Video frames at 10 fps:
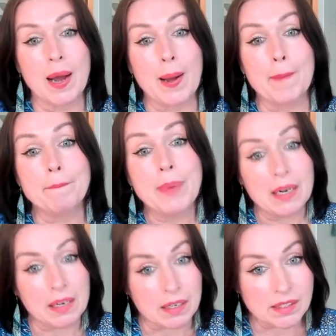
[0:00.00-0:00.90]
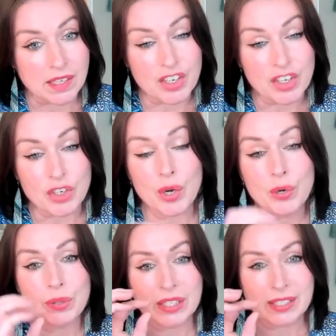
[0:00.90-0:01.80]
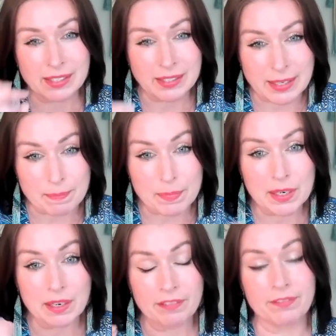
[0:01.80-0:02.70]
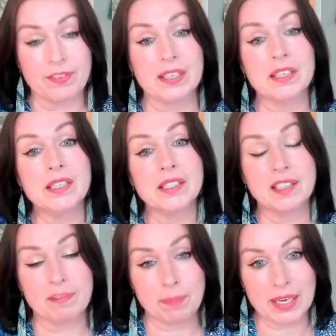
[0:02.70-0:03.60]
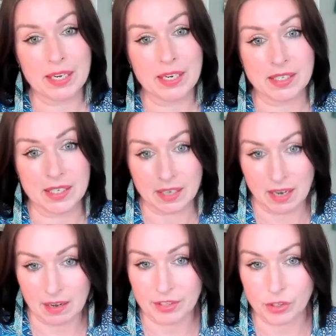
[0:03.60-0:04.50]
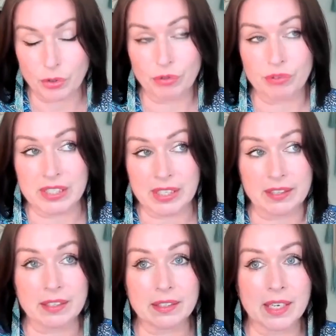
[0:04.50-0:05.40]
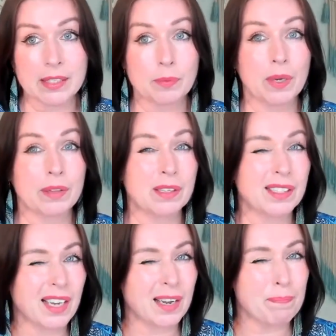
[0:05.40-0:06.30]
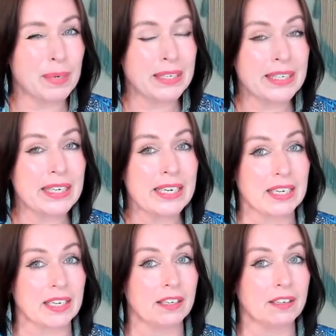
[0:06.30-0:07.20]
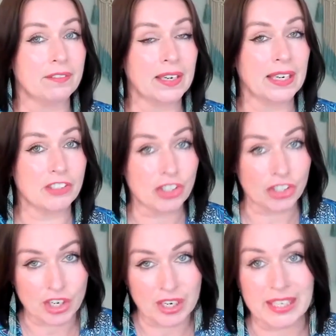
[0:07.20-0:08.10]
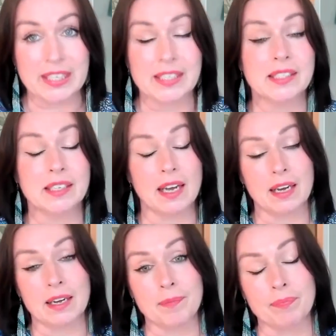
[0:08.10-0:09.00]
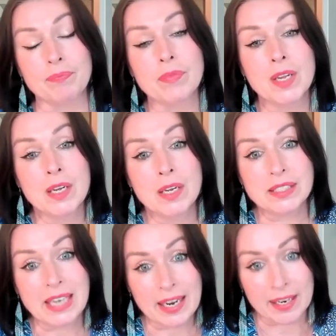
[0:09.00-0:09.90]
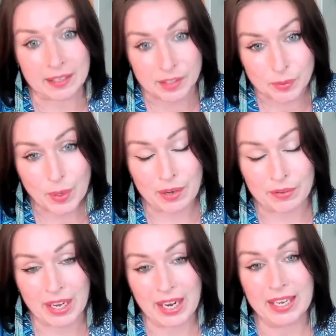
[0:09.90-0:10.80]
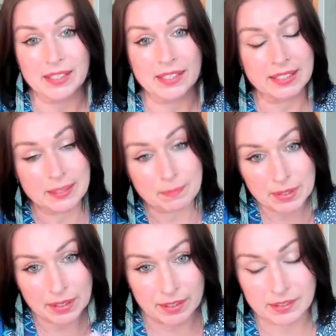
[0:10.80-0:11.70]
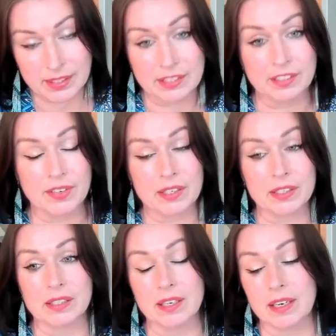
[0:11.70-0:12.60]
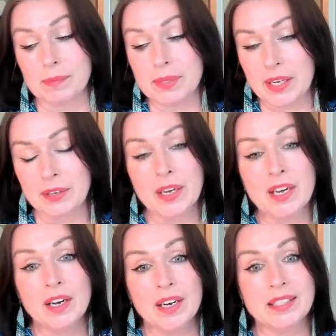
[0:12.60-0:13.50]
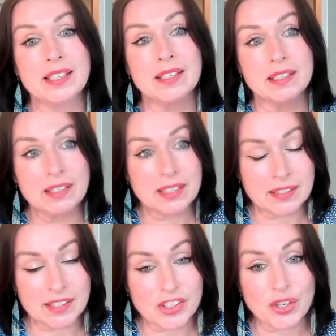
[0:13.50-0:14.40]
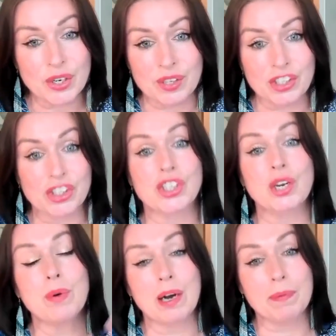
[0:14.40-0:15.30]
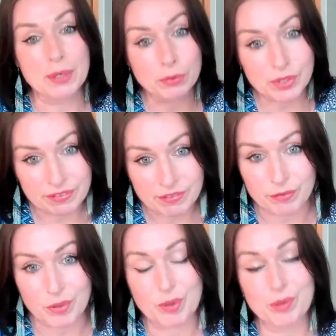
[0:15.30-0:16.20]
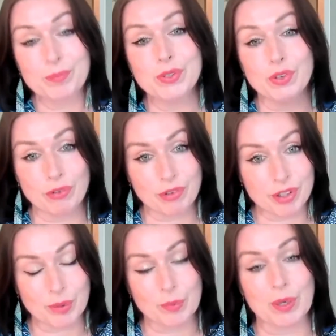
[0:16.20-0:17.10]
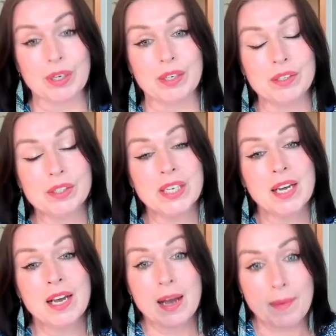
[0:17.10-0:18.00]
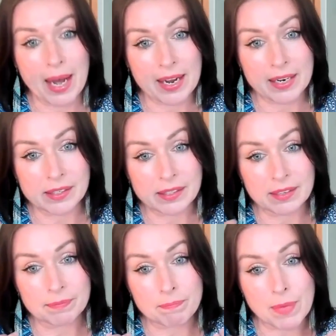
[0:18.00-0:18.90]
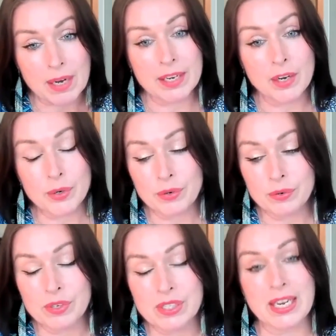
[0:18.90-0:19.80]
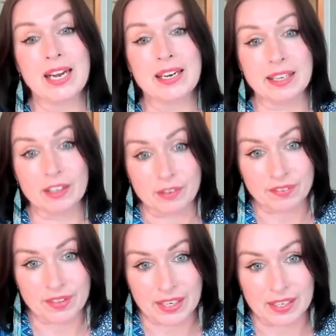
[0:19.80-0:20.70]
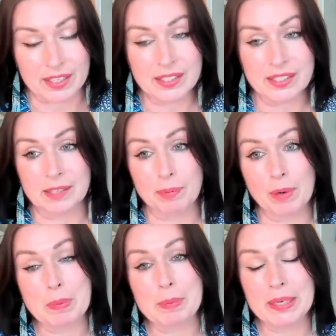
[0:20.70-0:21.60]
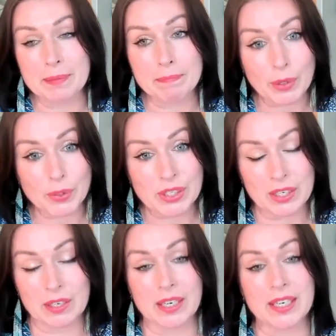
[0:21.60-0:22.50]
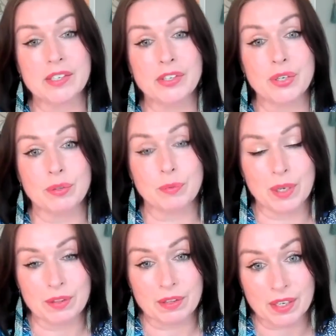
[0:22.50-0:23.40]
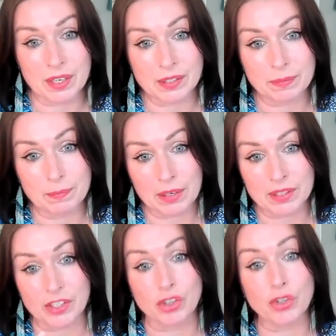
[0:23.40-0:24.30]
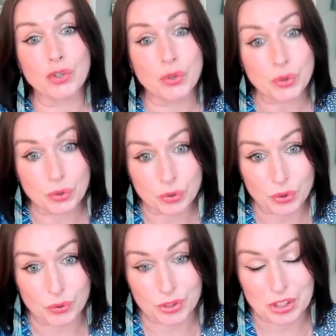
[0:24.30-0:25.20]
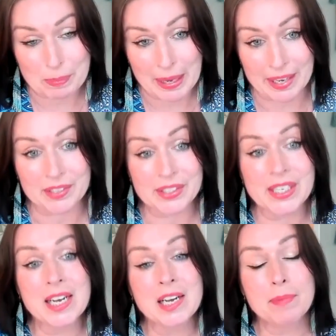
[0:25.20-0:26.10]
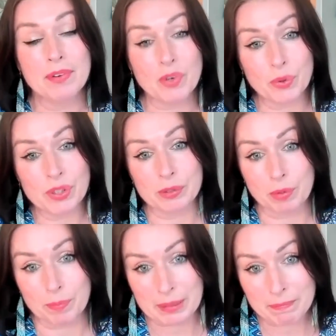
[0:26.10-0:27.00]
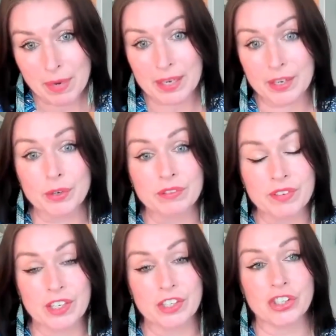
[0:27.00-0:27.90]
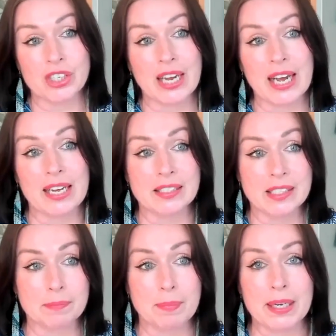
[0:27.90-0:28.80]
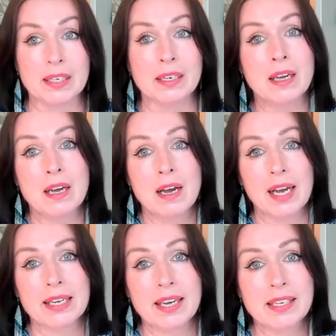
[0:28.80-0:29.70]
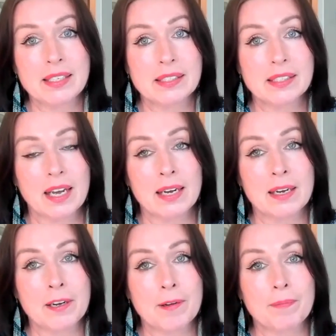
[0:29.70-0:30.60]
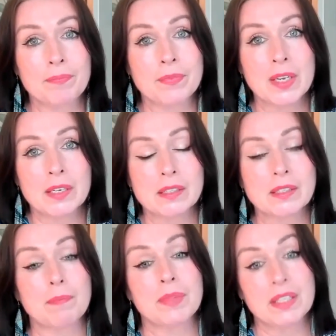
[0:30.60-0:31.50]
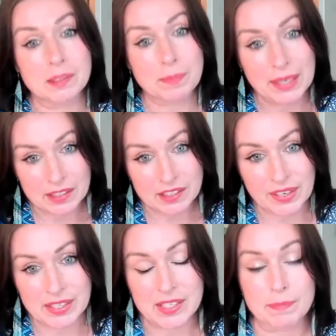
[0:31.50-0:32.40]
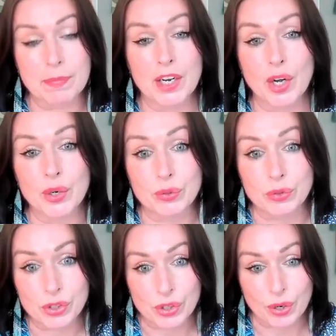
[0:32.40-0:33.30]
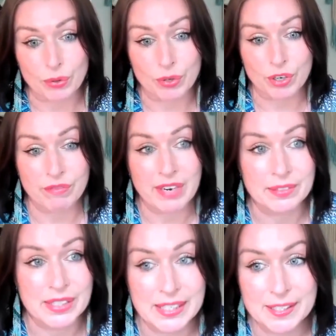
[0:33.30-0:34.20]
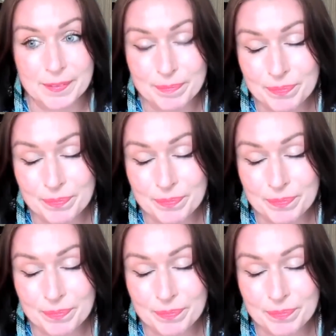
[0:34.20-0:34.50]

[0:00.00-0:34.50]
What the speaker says: But I know there's similar figures that appeared in other stories. I think there's one that's, I believe, an ancient Chinese tale as well that has a similar set of archetypes. So as these things do, they show up in all different forms across the world. And my own telling of this is probably most aligned to the one that Martin Shaw talks about. But of course, this will be my own version, as has been, I guess, something that's been activated in my own soul around it.